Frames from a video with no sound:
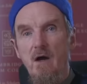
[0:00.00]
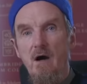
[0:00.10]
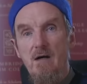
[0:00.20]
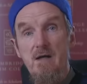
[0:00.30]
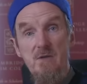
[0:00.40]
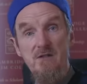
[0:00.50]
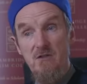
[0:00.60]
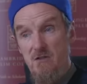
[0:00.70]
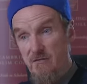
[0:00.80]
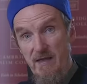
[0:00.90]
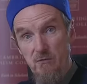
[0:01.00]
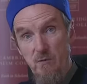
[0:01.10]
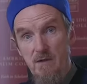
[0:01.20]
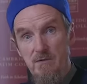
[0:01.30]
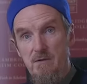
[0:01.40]
are emitted, and that's
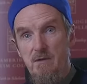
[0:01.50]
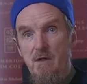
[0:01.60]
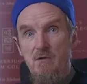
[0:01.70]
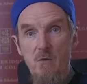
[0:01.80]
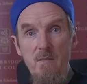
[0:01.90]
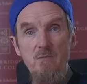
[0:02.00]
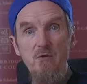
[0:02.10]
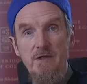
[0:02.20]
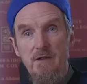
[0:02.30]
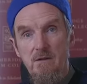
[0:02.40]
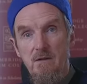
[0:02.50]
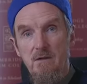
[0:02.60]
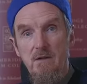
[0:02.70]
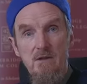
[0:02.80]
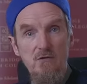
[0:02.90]
where the memory
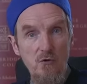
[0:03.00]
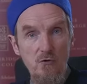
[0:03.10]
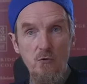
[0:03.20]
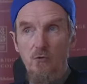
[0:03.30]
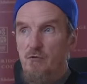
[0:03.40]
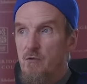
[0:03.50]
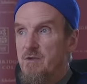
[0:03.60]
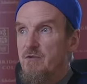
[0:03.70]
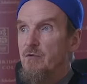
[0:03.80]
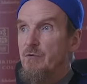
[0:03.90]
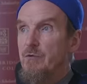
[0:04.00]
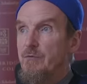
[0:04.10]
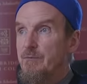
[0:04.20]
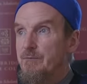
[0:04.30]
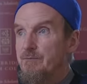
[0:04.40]
is thought to be
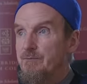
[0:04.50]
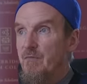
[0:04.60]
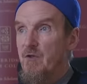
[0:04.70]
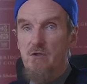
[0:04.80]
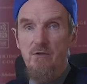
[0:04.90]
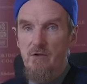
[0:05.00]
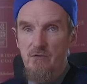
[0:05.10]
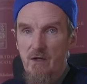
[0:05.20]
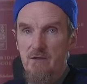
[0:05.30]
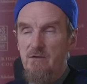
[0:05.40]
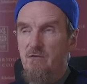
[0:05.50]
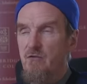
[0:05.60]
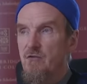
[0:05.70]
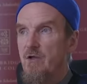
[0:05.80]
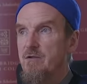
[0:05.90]
stored. The
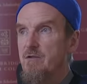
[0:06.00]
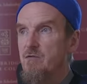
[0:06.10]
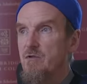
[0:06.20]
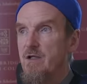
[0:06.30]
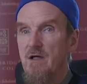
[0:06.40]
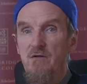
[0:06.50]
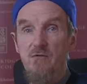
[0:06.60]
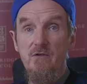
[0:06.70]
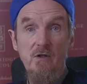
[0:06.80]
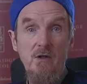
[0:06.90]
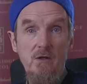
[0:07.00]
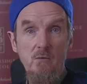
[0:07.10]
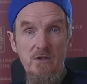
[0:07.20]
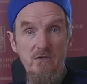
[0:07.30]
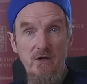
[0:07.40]
neuroscientists are starting to realize this.
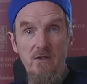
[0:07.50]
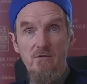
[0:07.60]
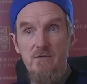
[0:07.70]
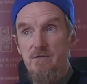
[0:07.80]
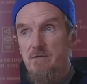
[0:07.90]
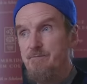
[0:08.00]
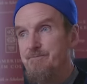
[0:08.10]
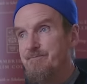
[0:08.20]
We're designed for this.